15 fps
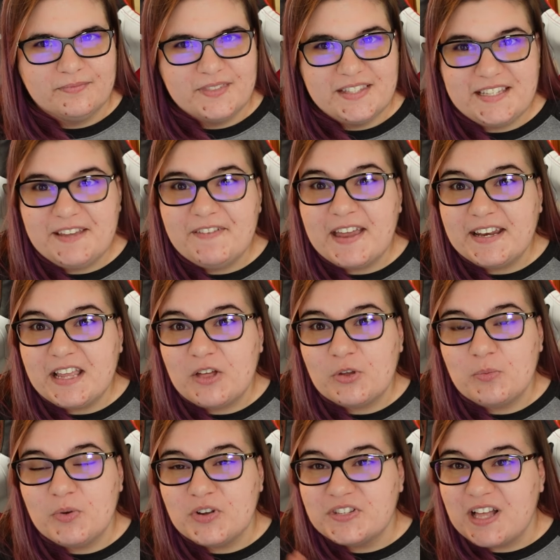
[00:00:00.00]
See if any
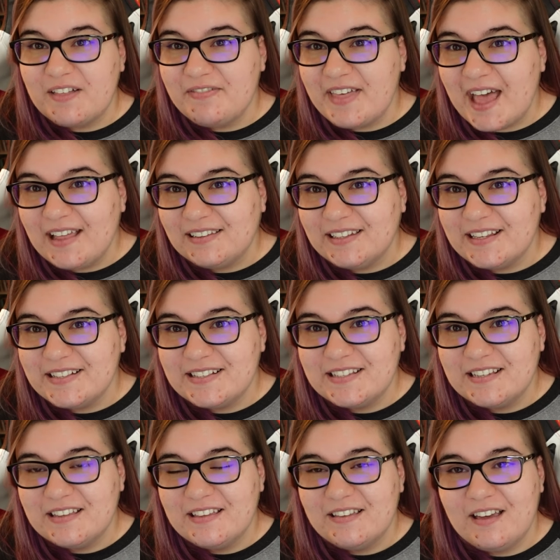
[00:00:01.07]
other books on that
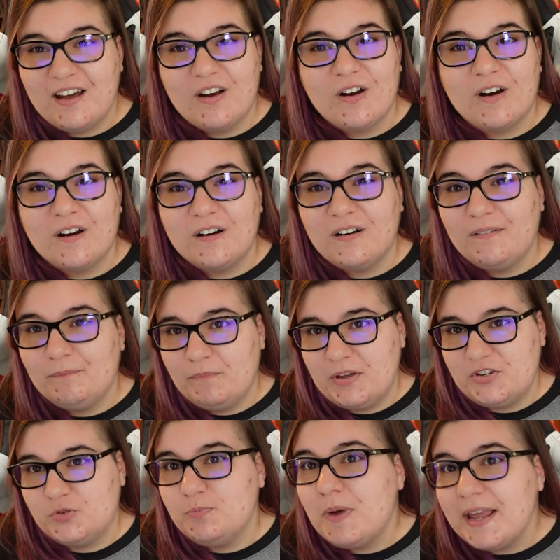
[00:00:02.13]
list are,
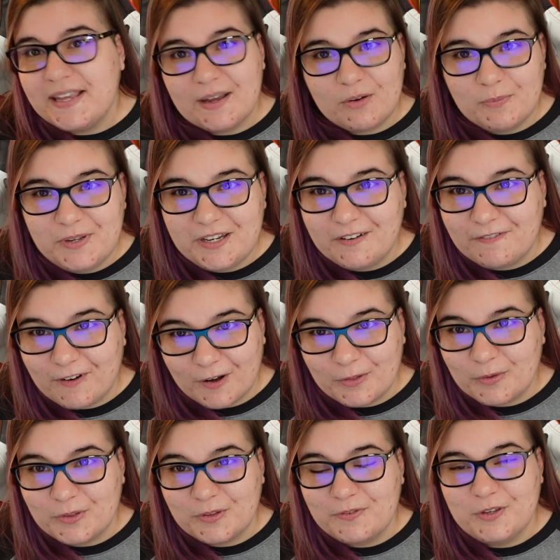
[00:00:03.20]
which might get repeated
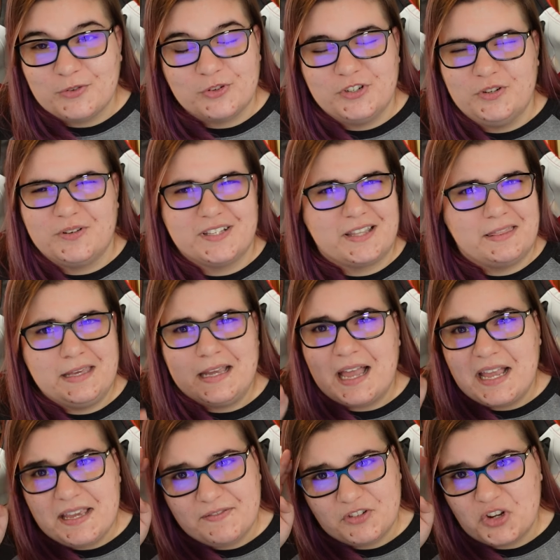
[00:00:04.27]
farther in the future too, because I think
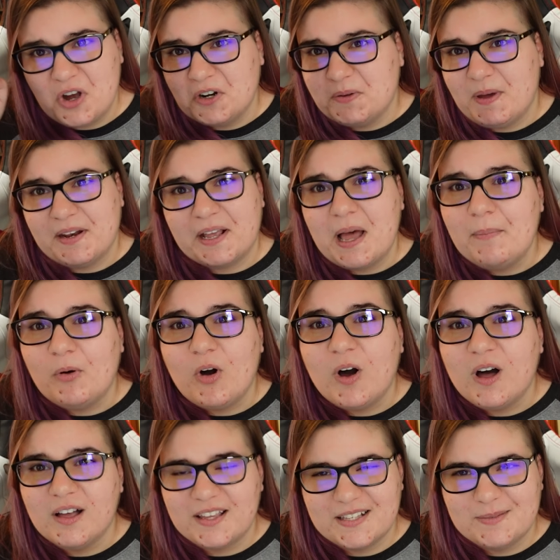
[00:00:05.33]
I even talked about a couple
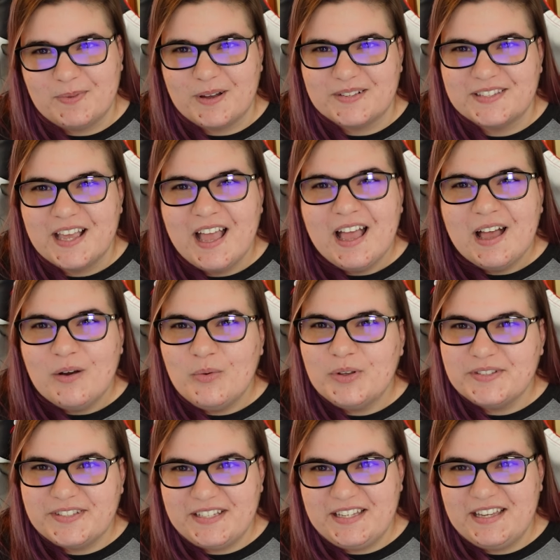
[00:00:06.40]
August books.
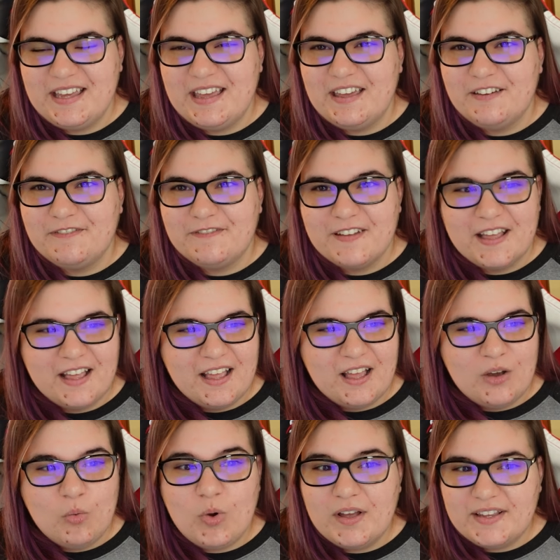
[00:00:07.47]
We'll see if
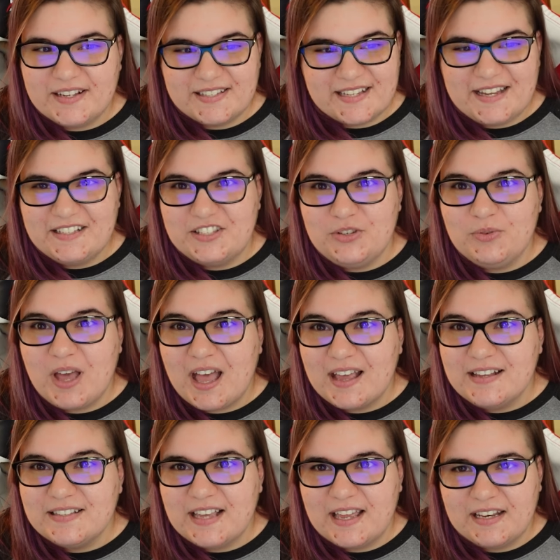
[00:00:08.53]
what excites you
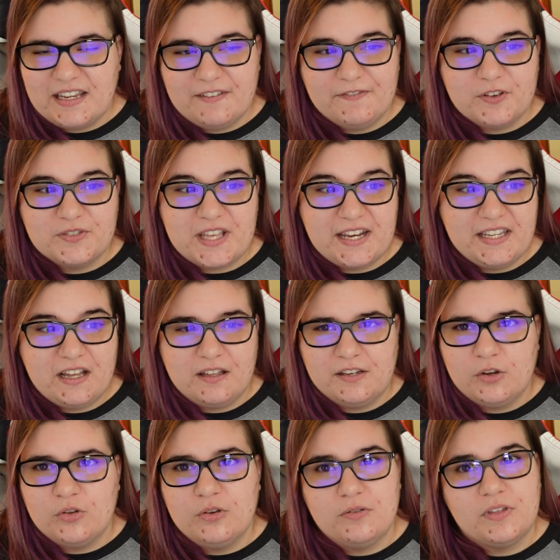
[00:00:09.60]
guys, and if there's any on
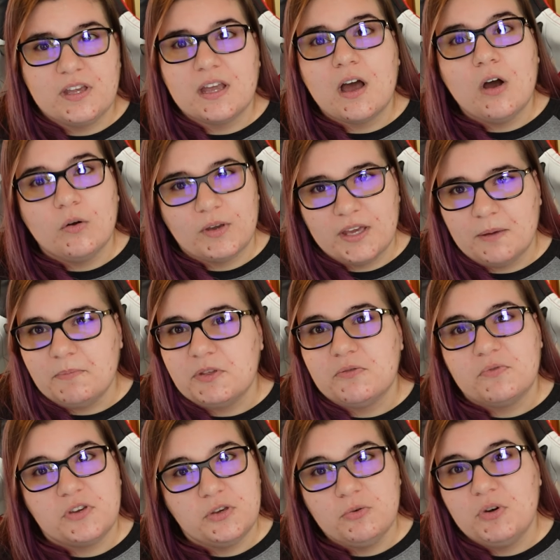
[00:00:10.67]
here you think, oh Kim,
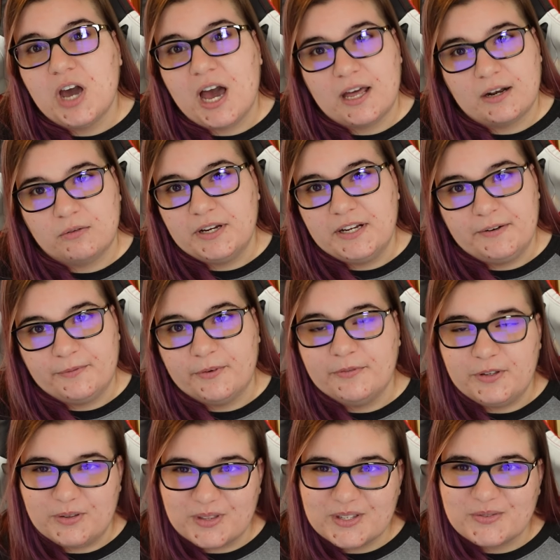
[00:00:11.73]
you gotta read and
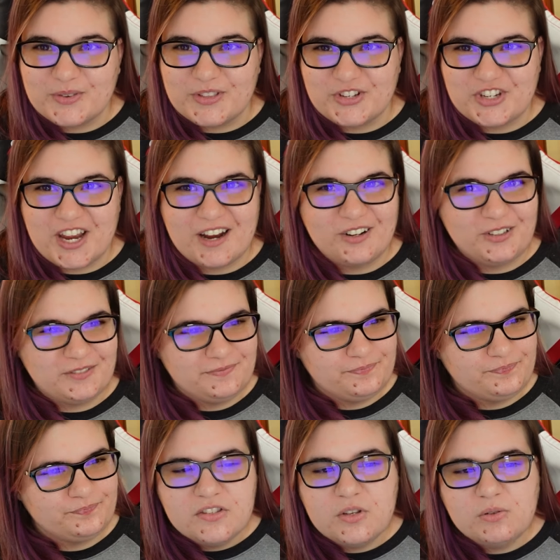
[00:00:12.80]
review this for the channel.
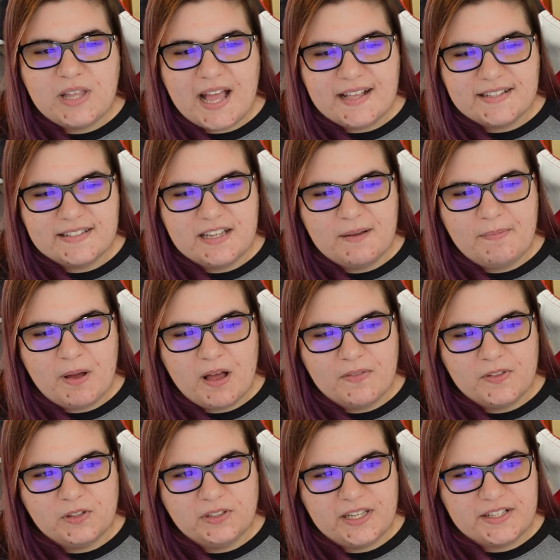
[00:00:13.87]
So last up on
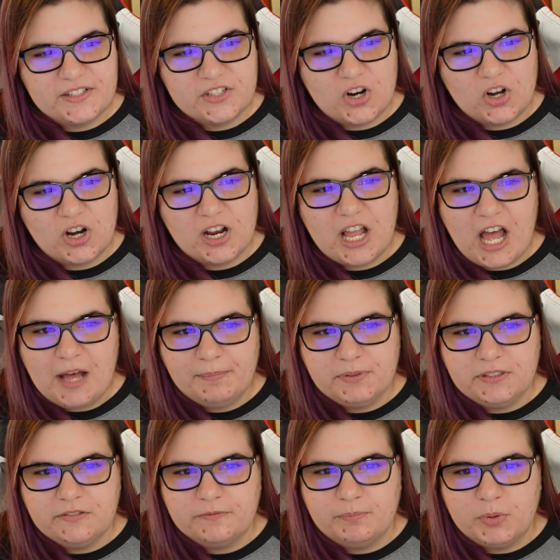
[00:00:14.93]
the list are a couple
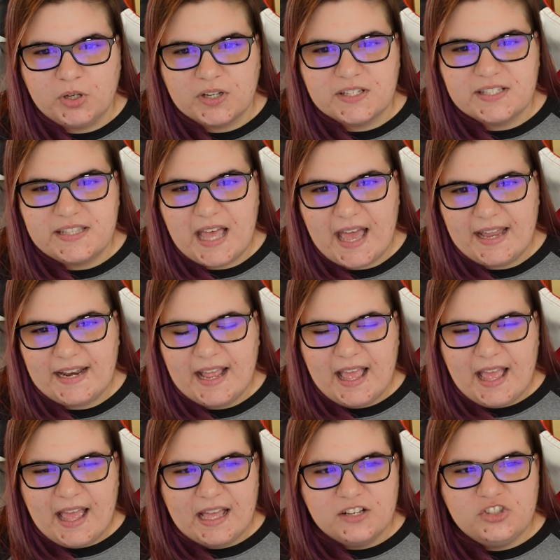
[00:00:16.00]
of books that
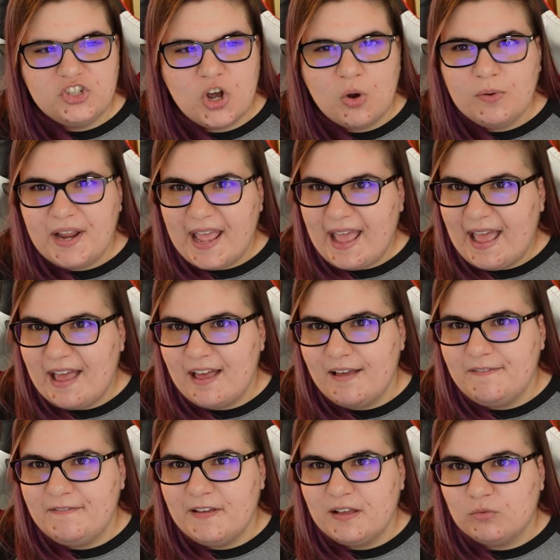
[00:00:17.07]
don't
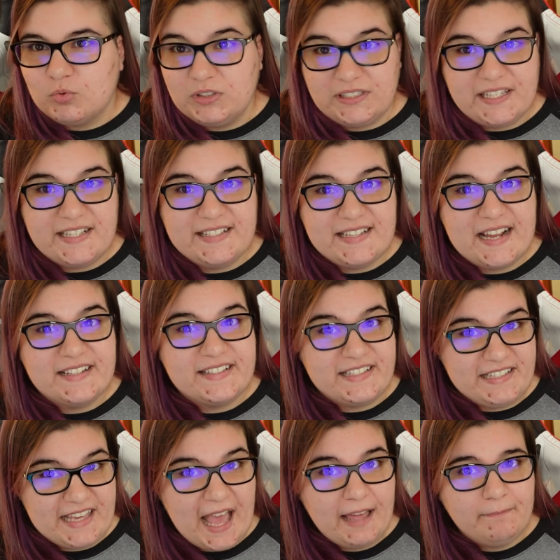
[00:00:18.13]
have release dates
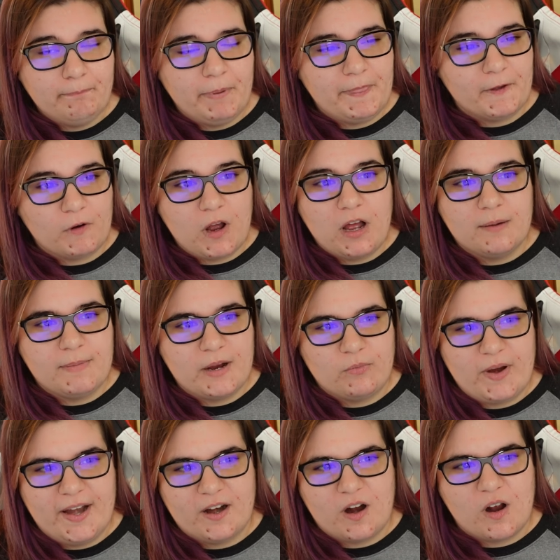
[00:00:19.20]
yet, but they're on my
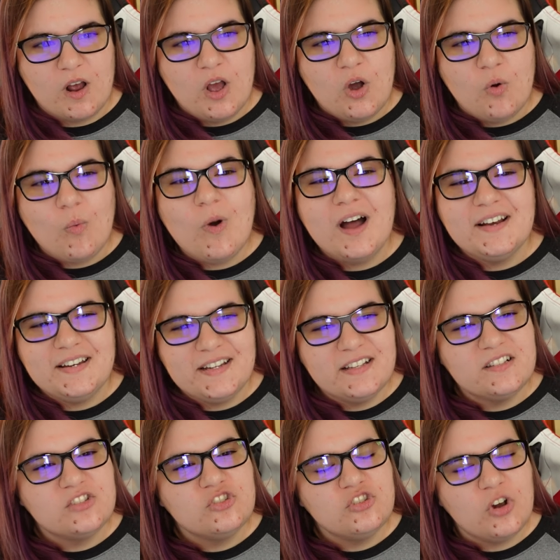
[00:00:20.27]
radar. One
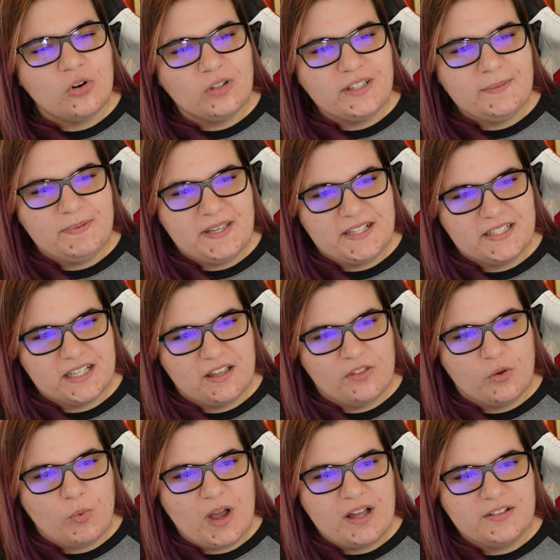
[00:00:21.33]
is Totally Pizza,
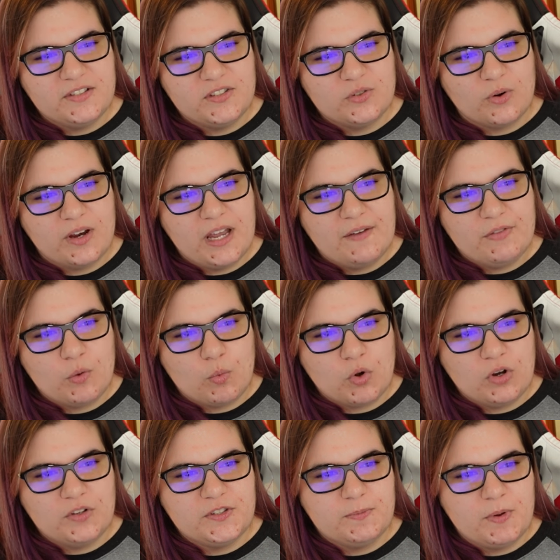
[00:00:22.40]
The Wild Story of the
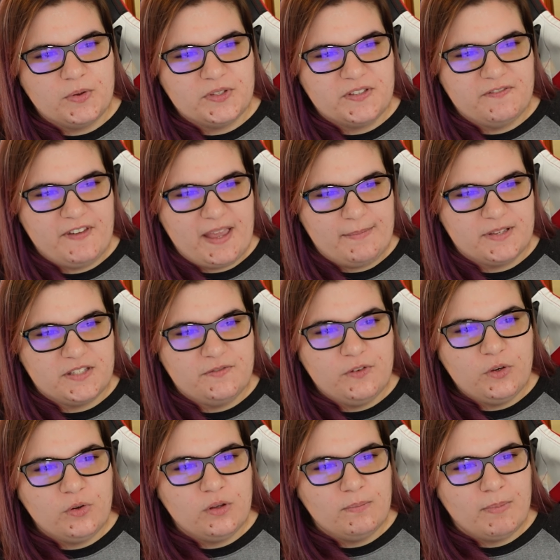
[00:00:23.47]
World's Most Famous
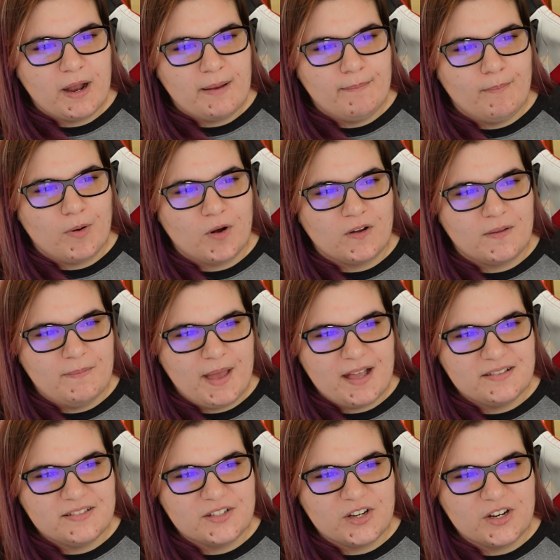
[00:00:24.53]
Food by Mark
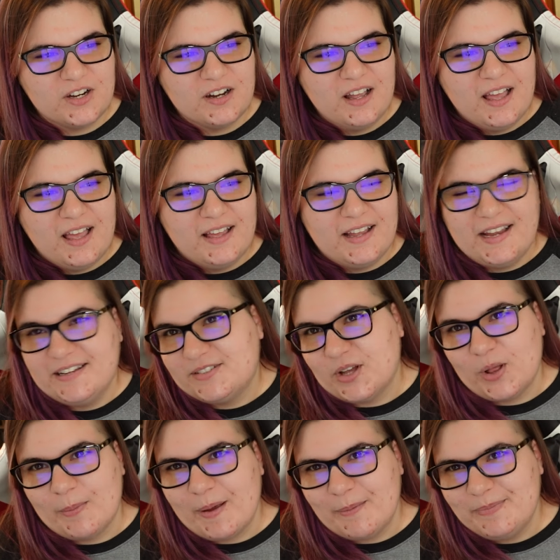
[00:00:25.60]
Masker. It's
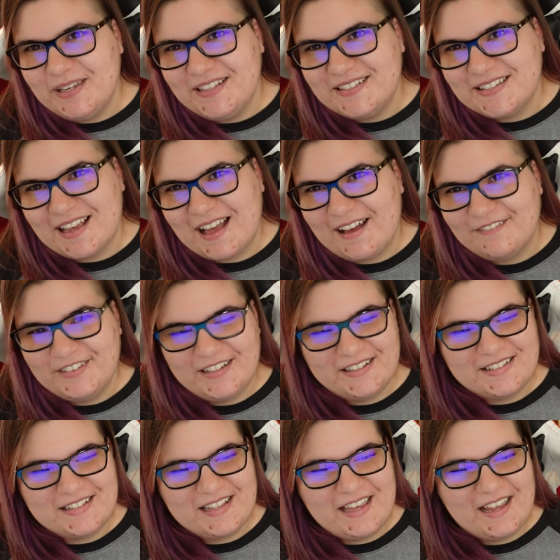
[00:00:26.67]
all about pizza,
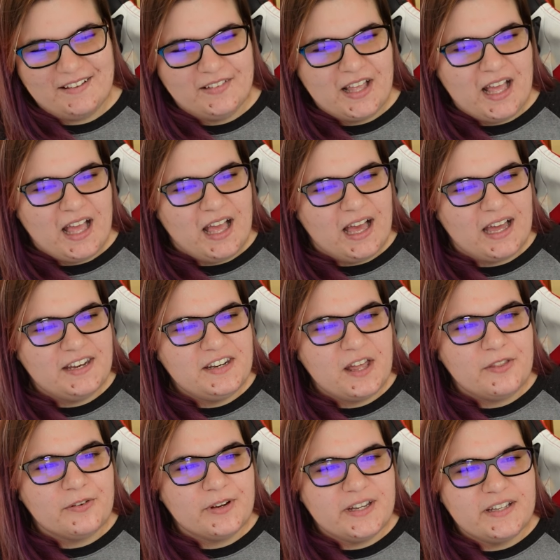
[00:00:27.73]
obviously.
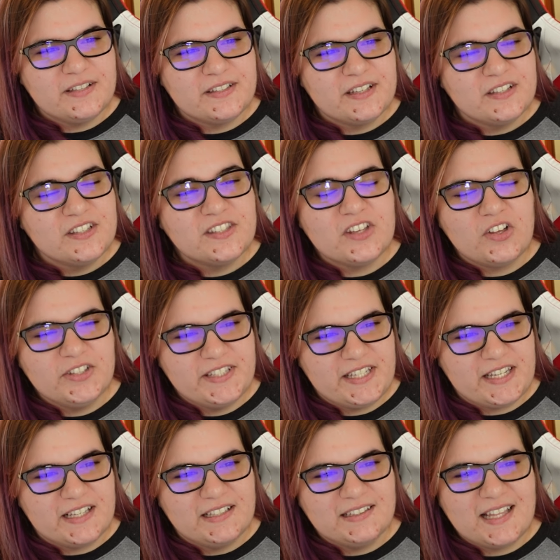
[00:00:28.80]
Another is
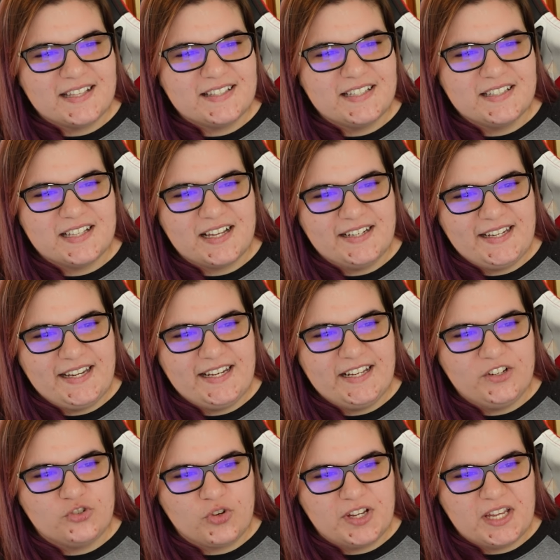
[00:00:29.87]
Salty, Lessons on
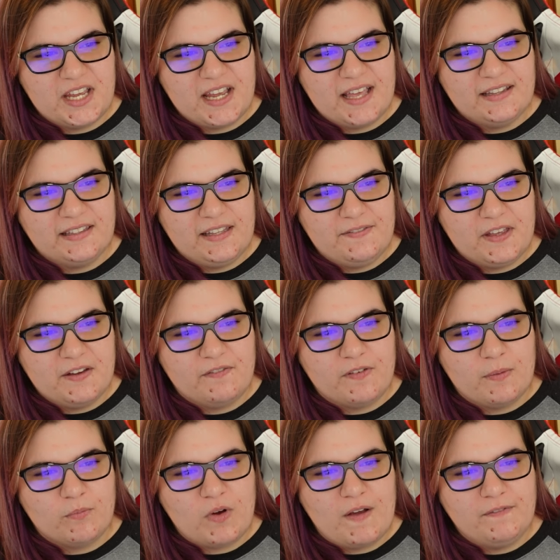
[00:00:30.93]
Eating, Drinking, and Living
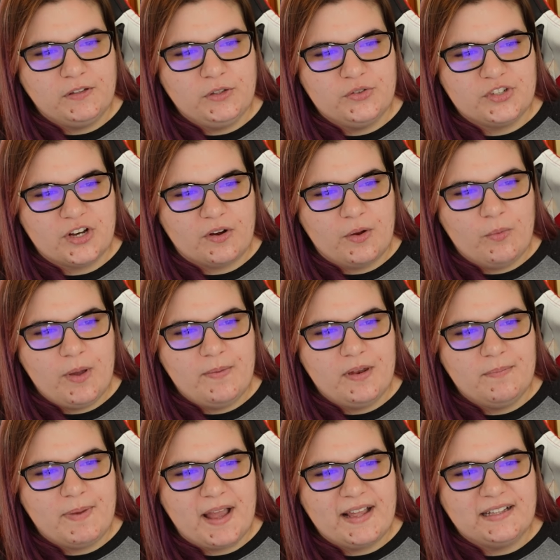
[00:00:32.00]
from Revolutionary
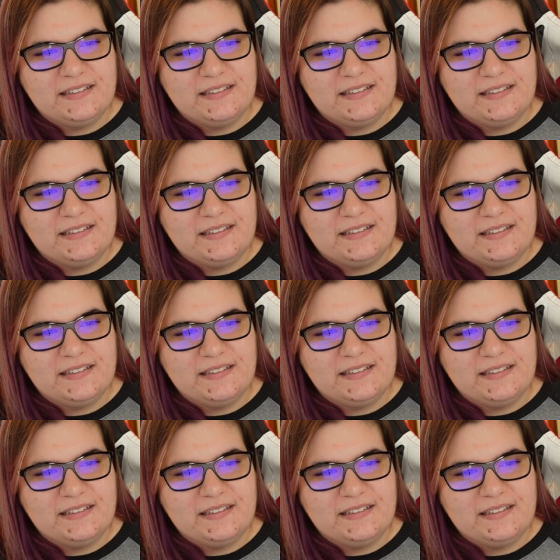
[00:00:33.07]
Women by